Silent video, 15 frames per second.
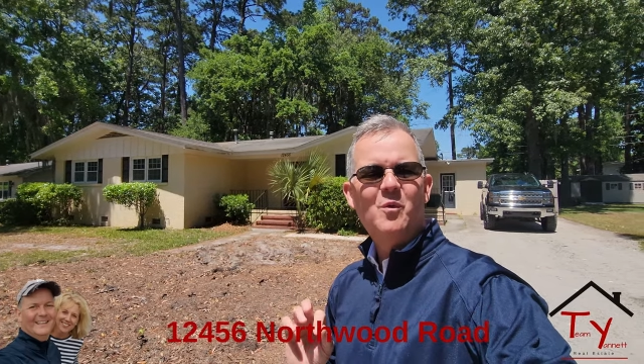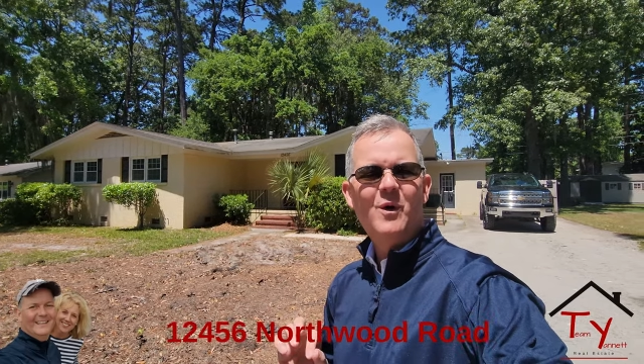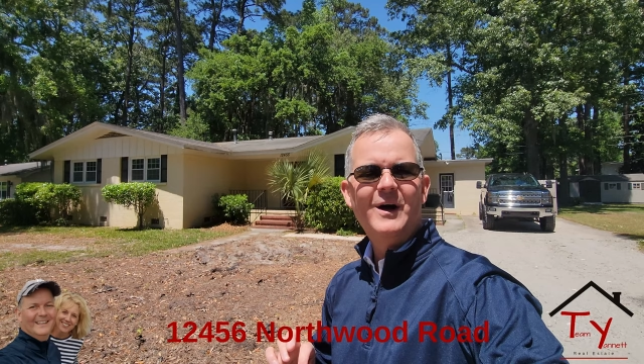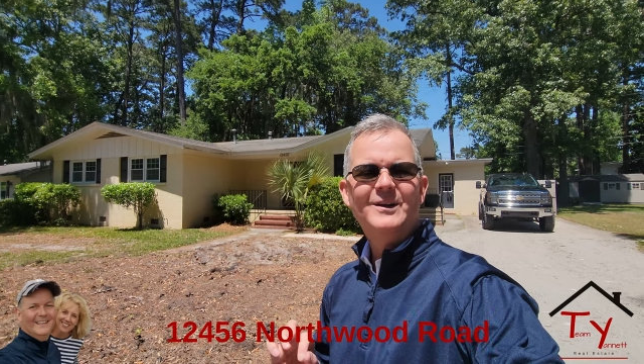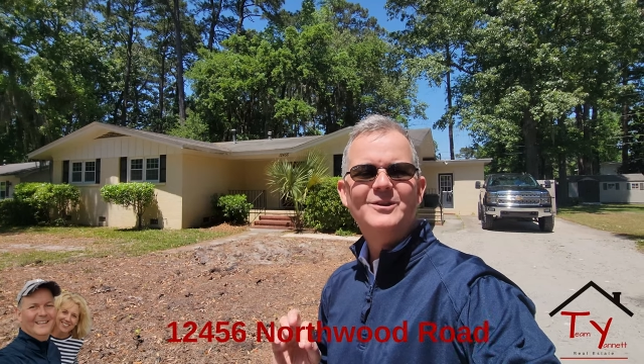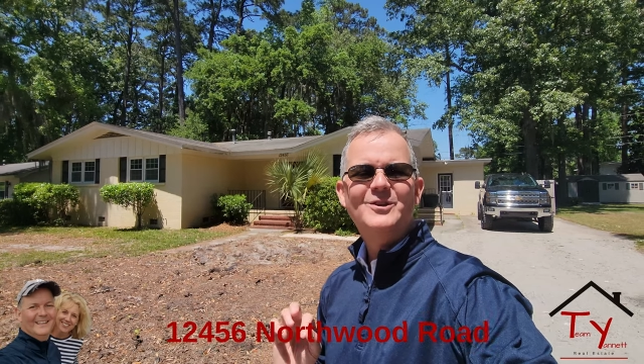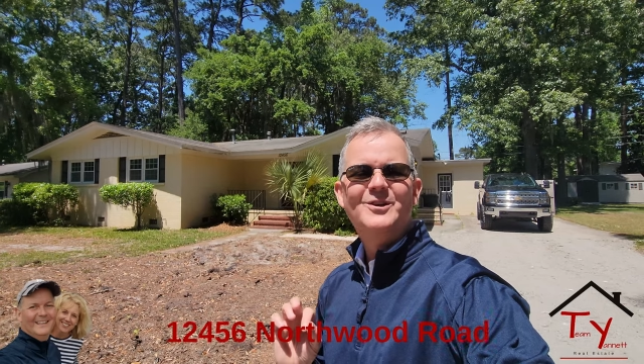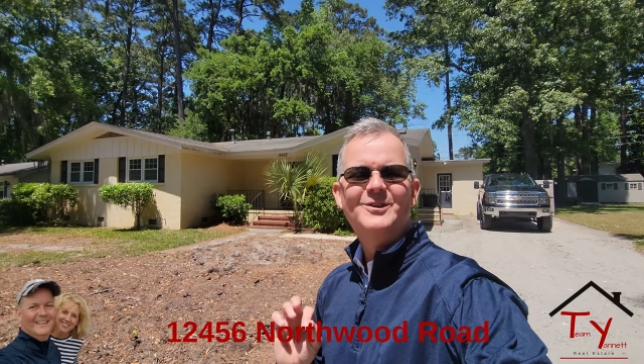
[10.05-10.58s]

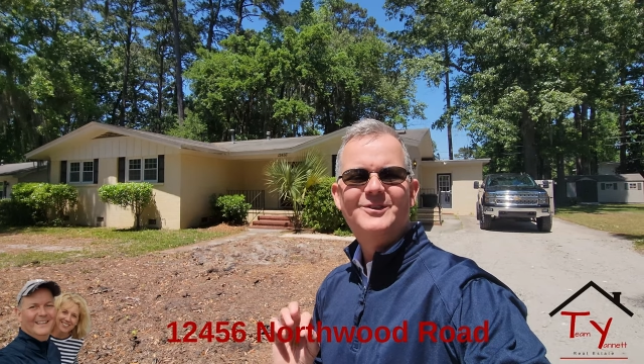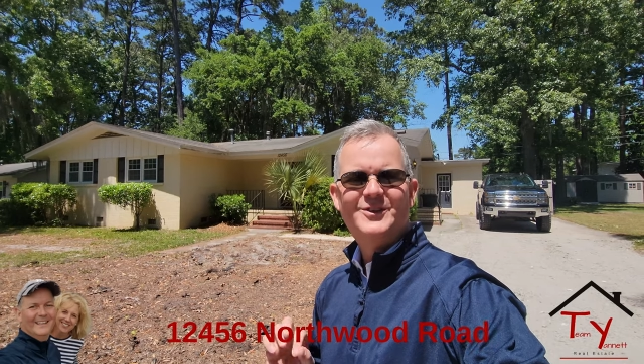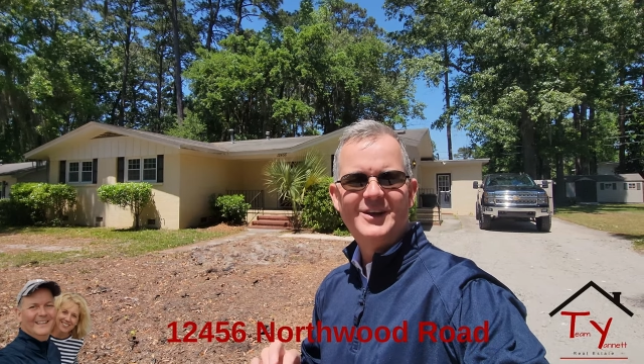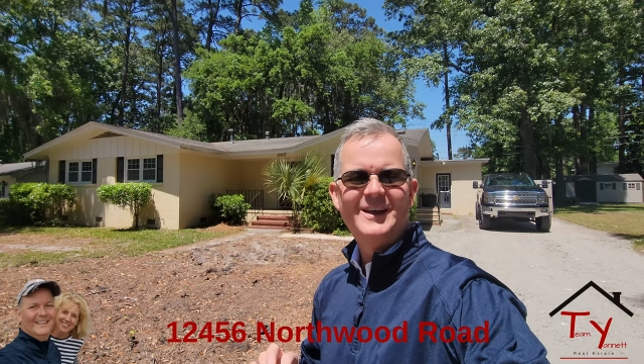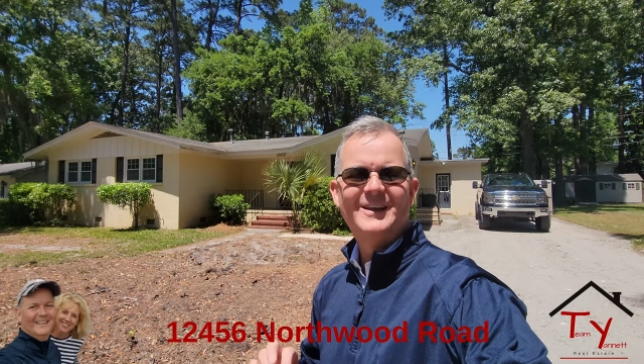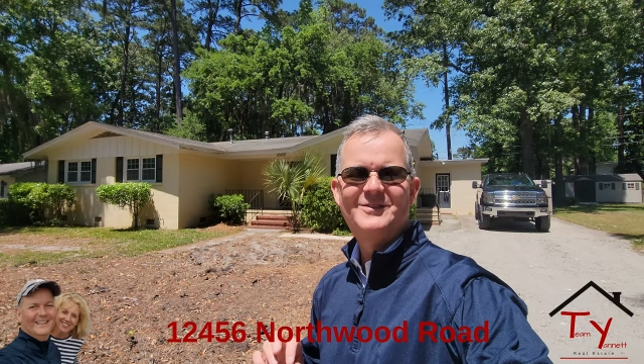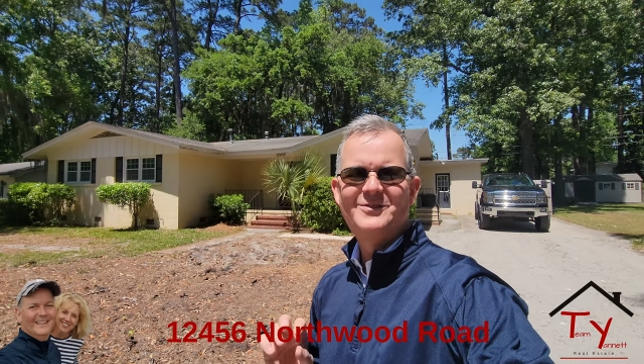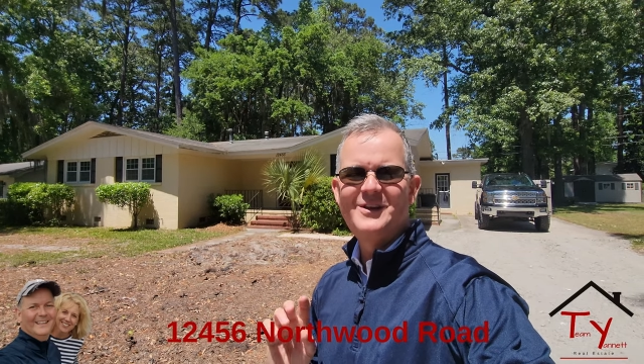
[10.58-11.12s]

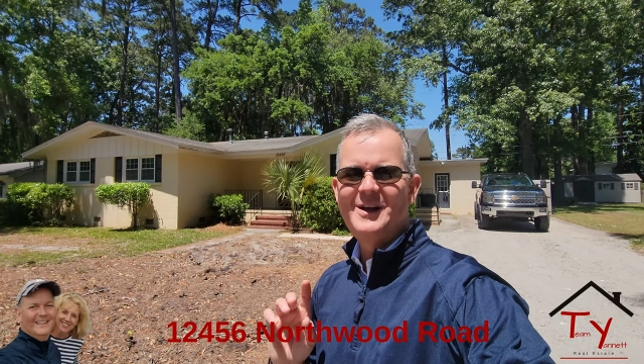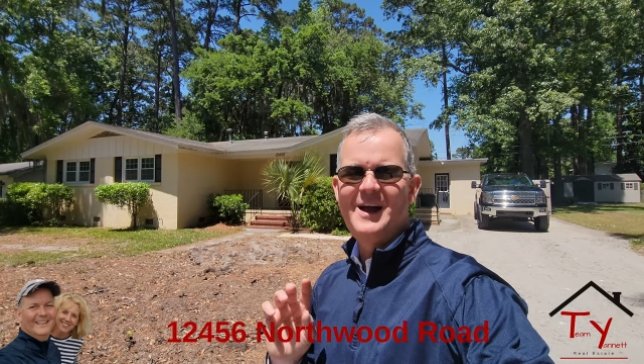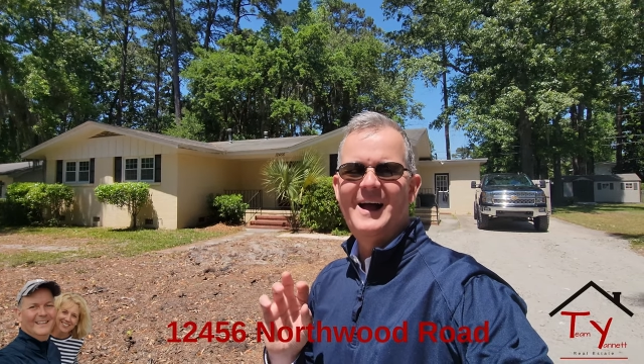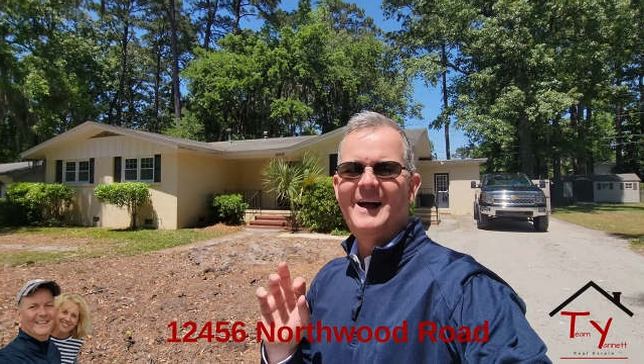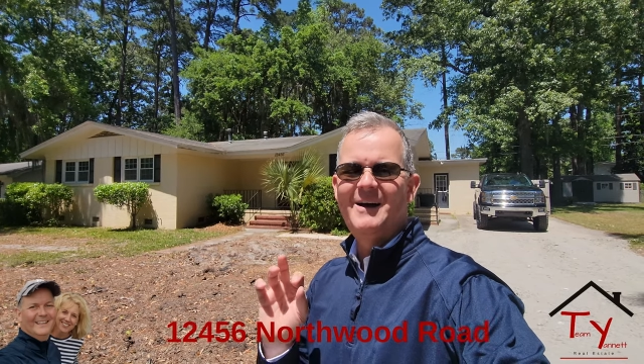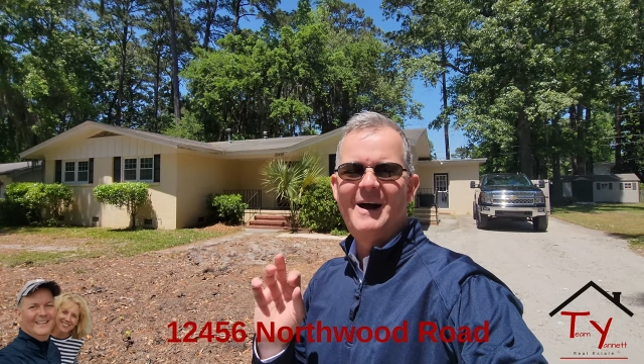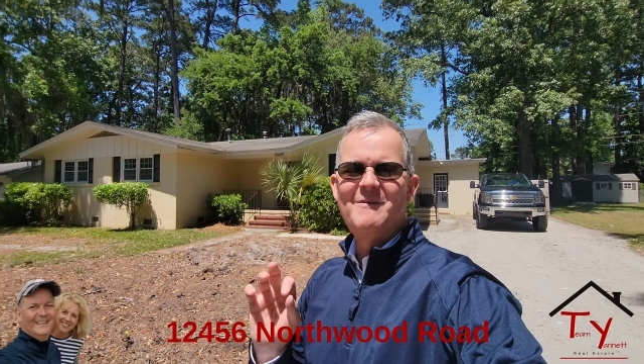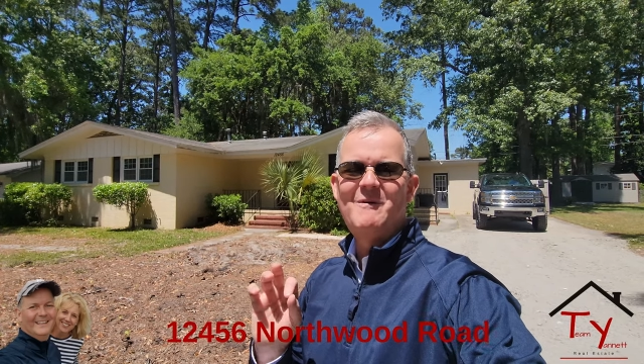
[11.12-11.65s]

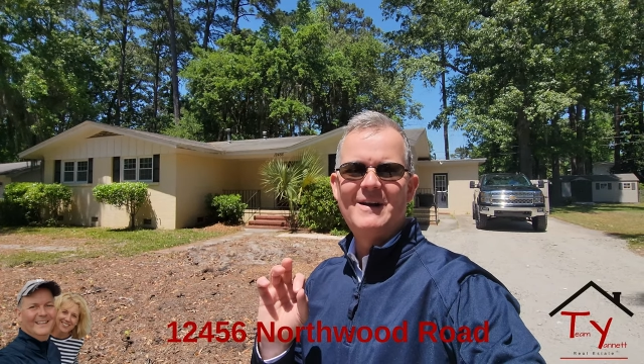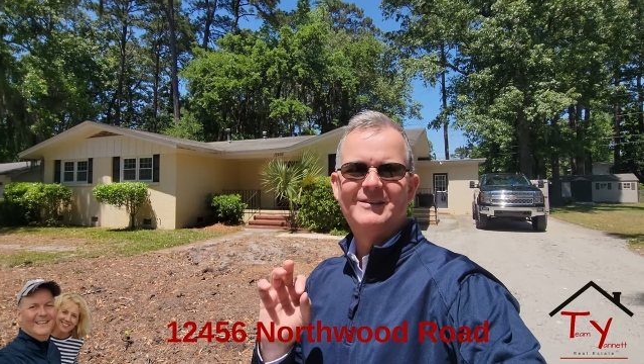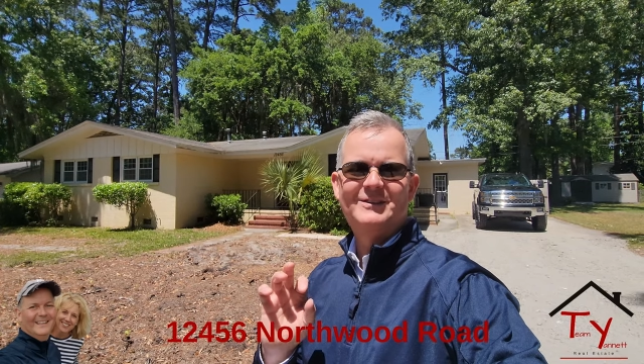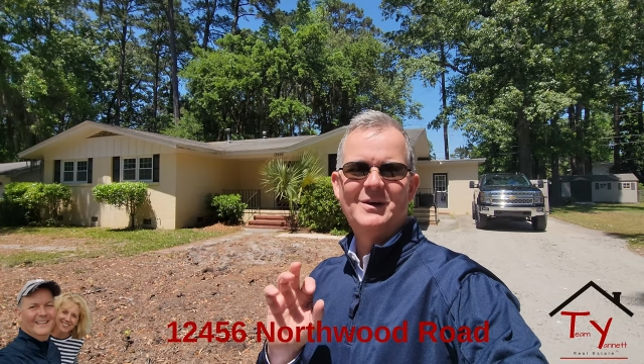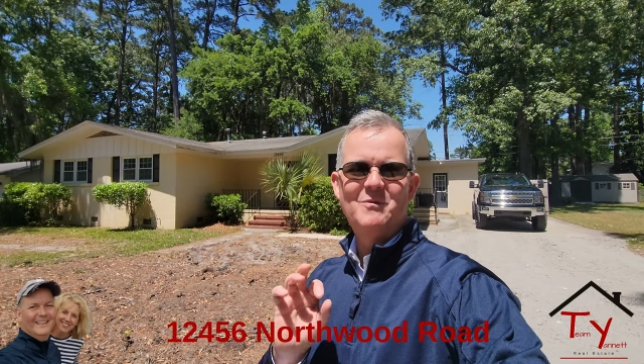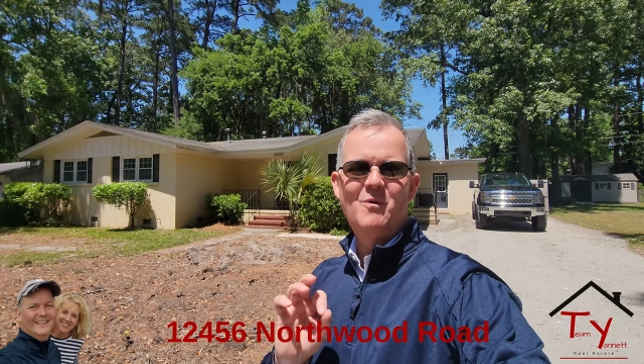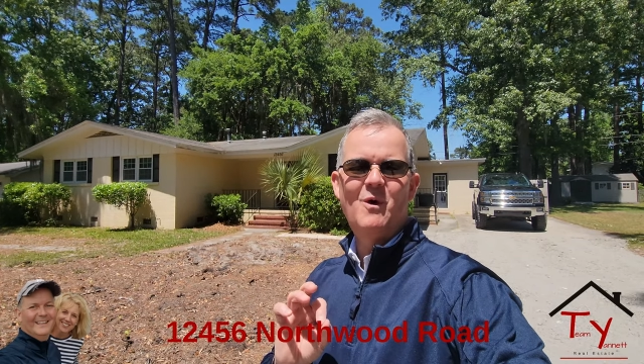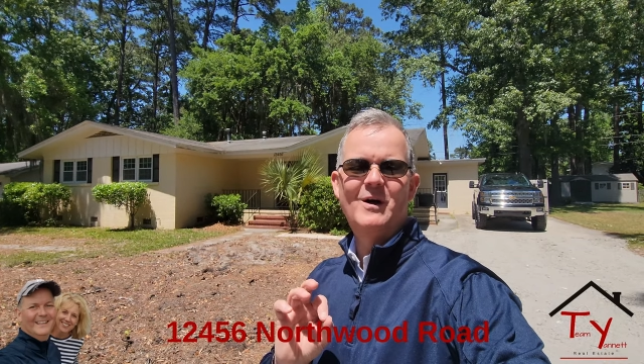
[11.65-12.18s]
I want to
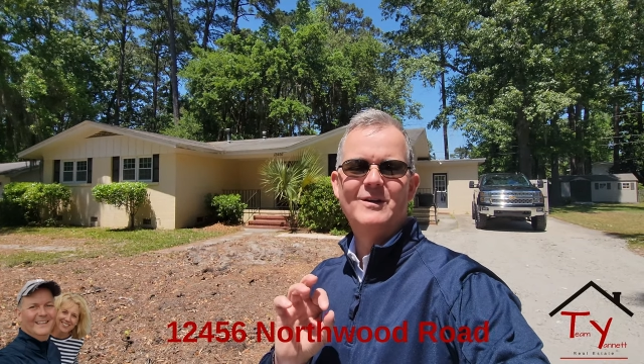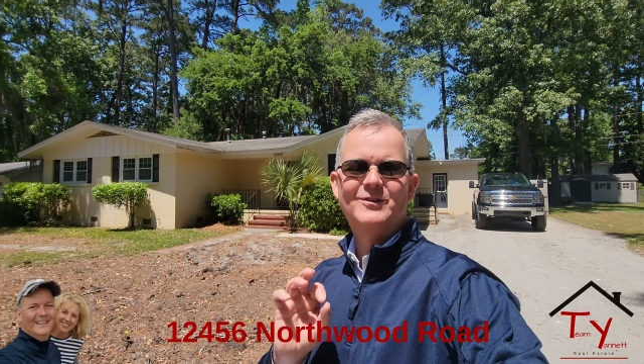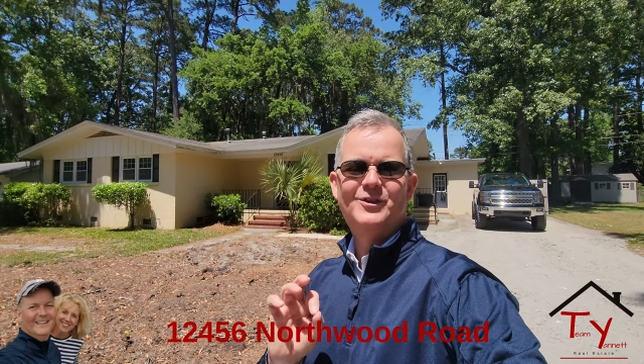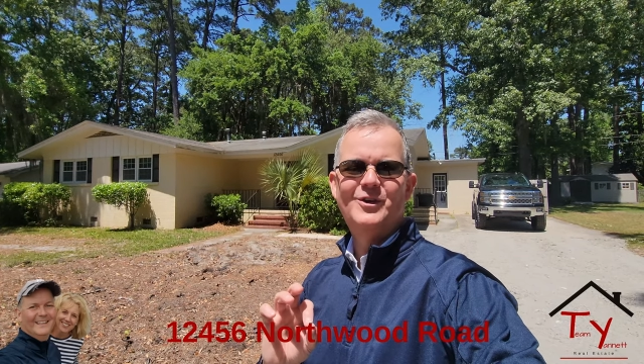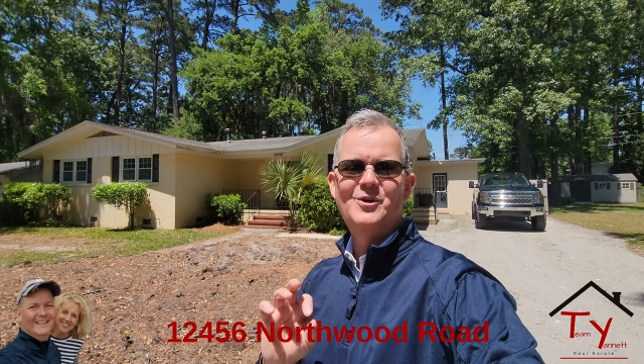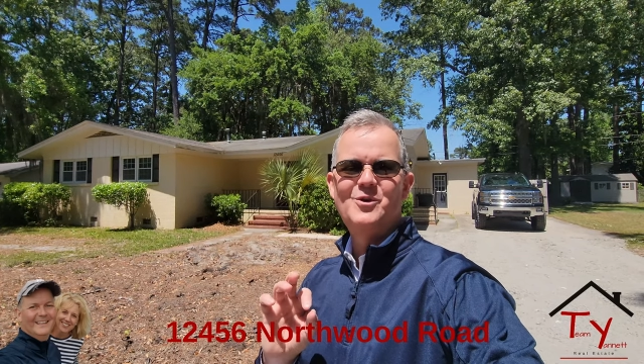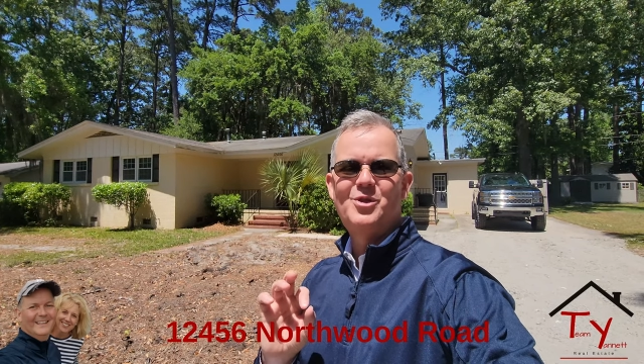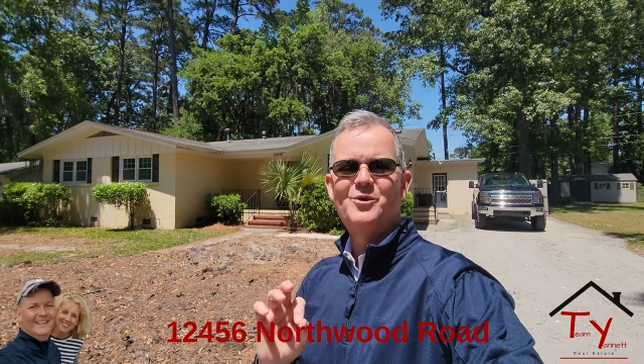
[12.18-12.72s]
say 1,
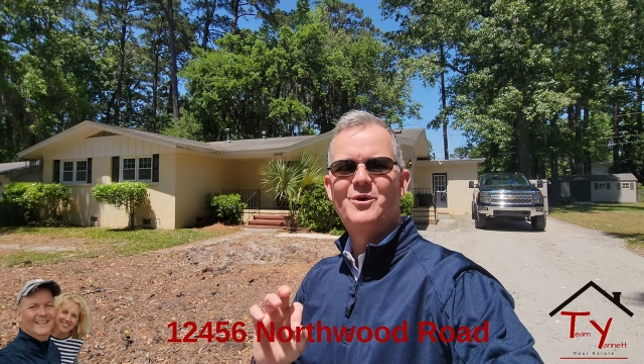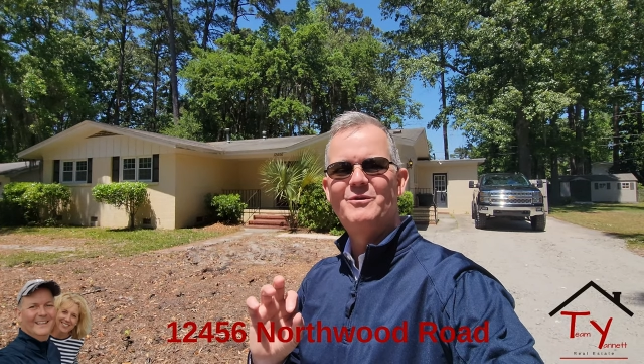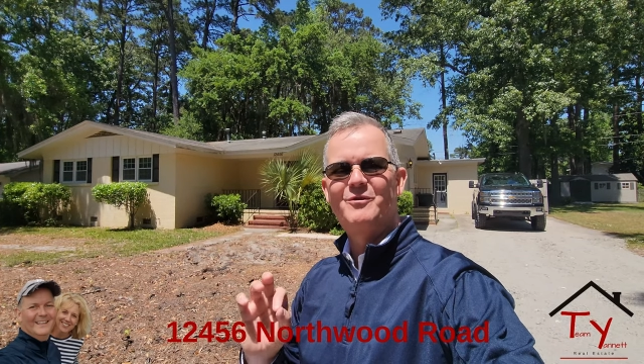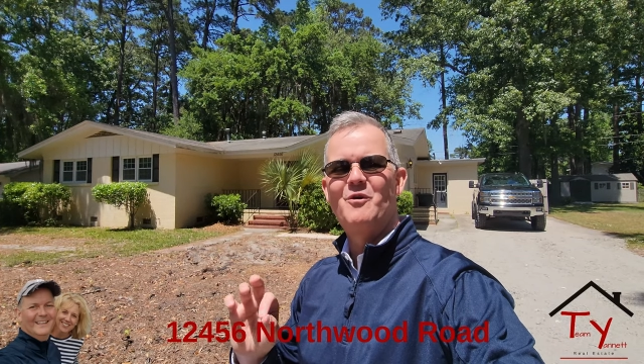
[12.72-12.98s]
2, 3,